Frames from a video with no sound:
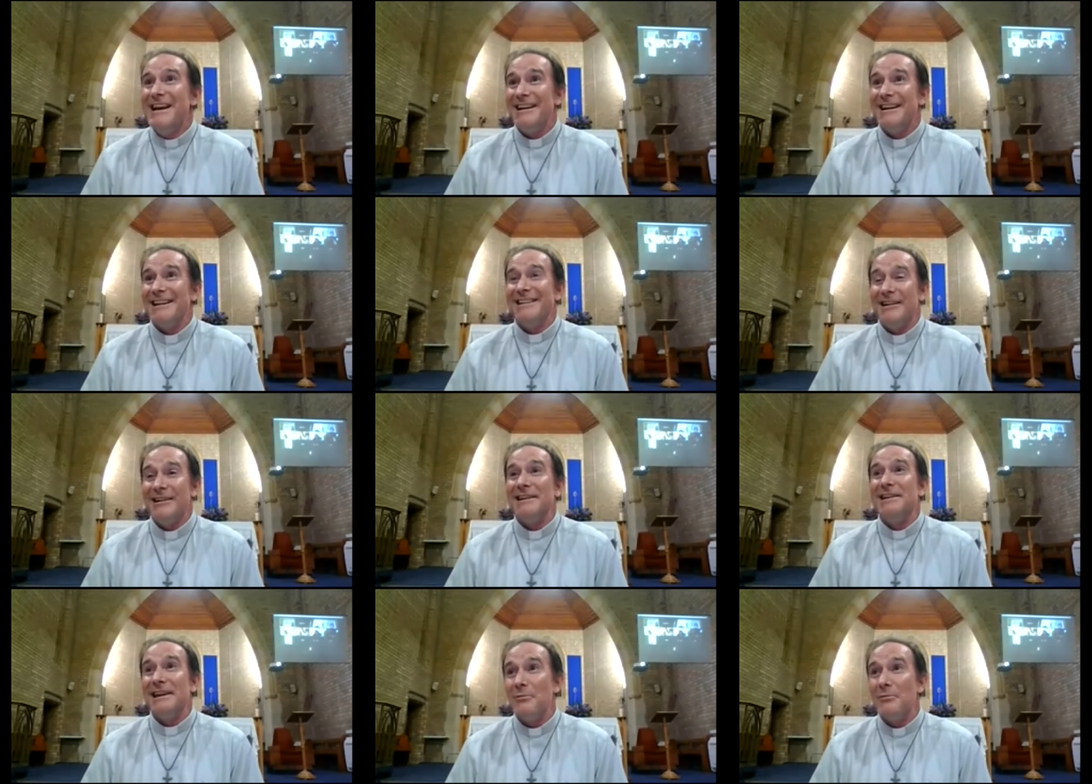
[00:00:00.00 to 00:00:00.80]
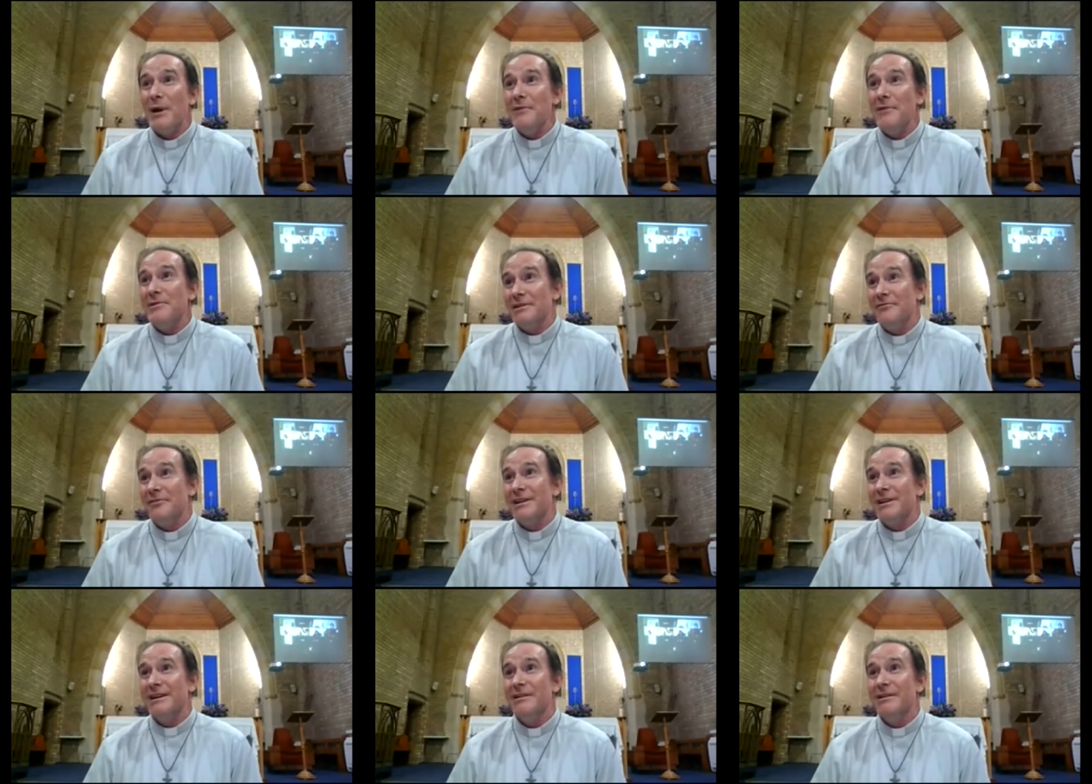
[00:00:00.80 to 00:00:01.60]
I can I can get away with it if I
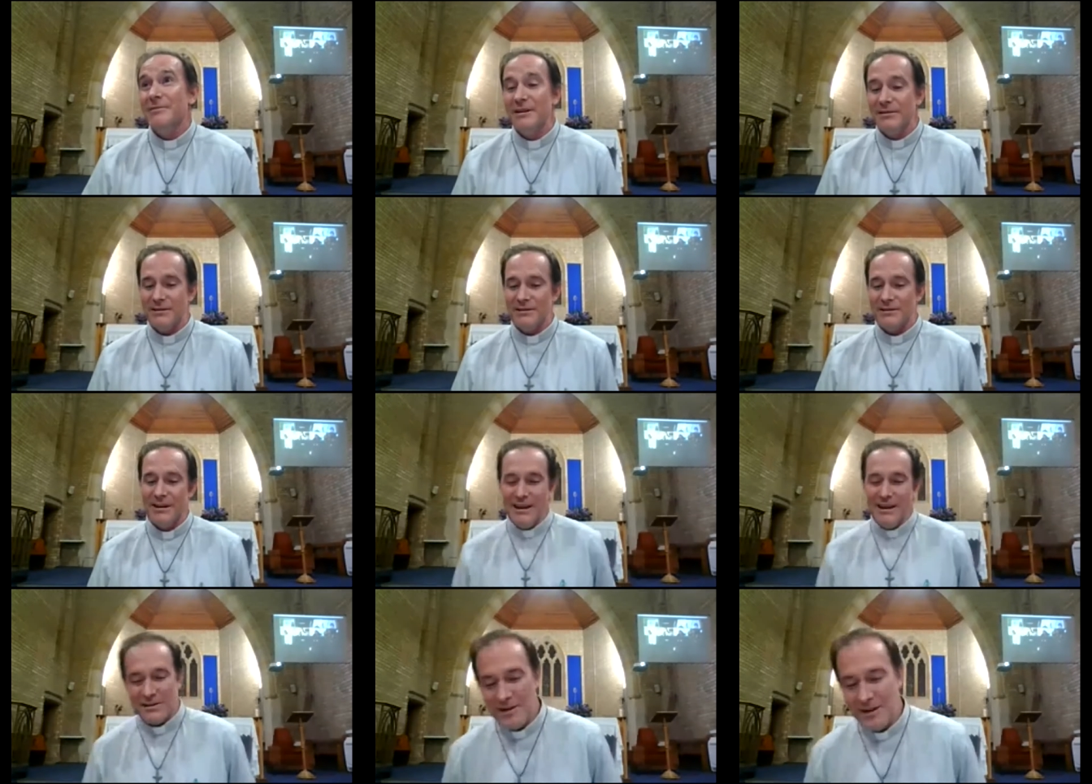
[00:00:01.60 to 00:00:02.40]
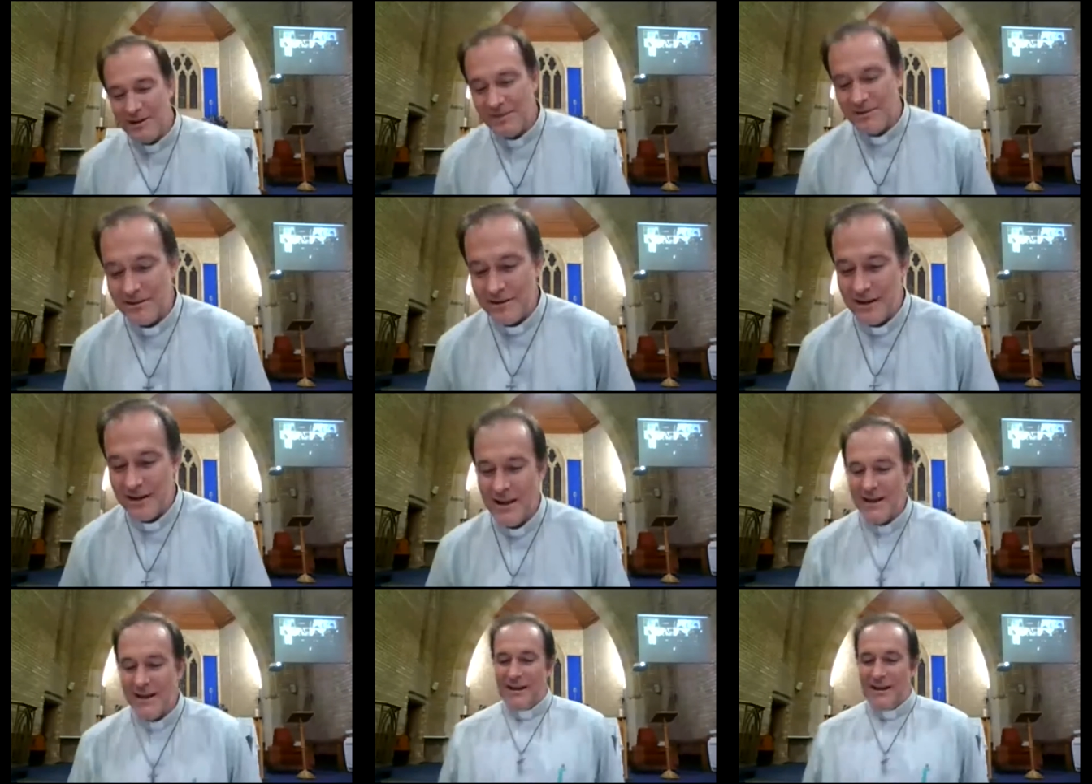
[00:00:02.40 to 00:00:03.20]
can get away with it. It's quite interesting.
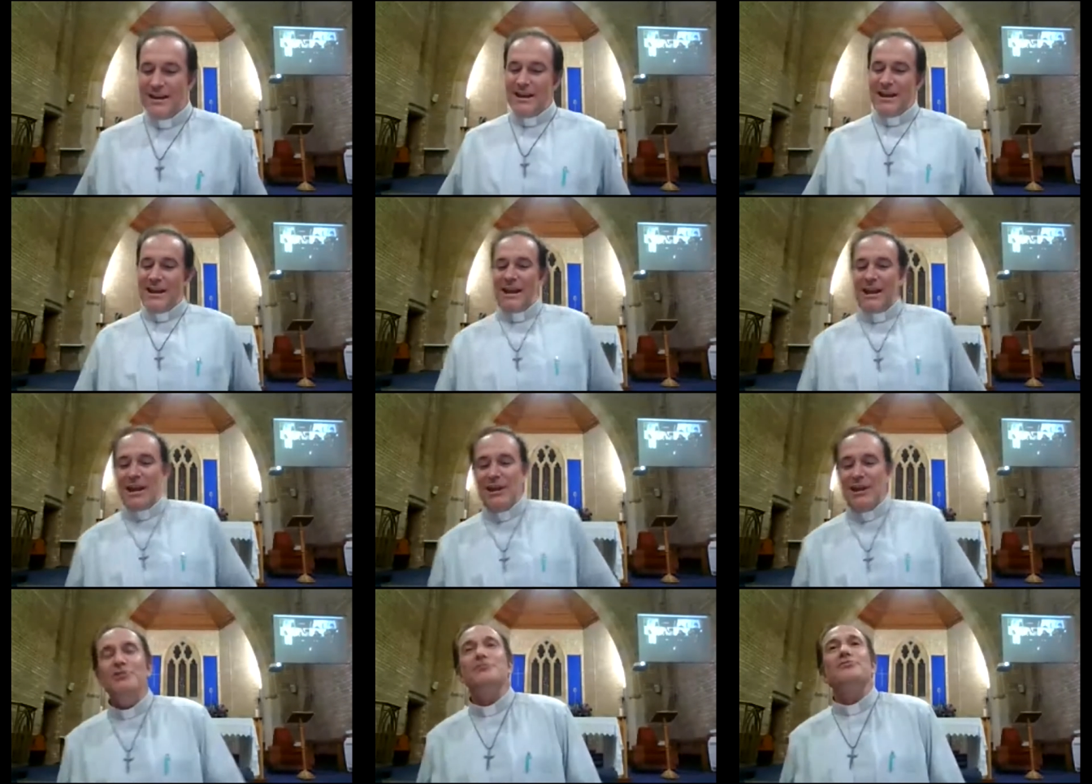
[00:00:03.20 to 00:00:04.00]
Can you